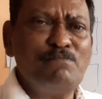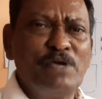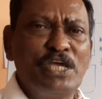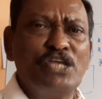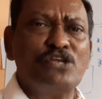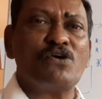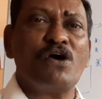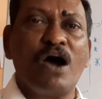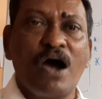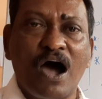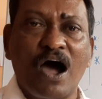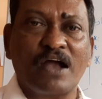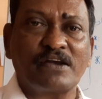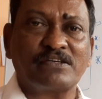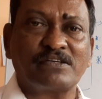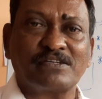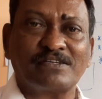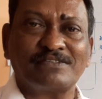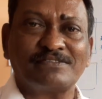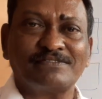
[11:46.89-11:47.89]
mean your
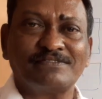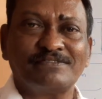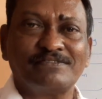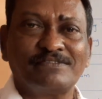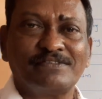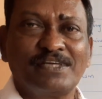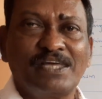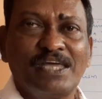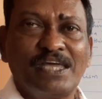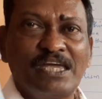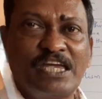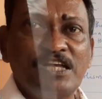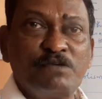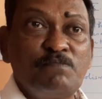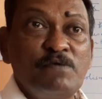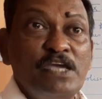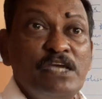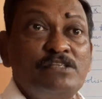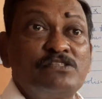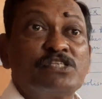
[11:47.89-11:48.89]
heart. It
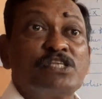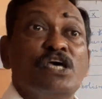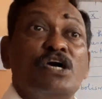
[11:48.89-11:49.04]
means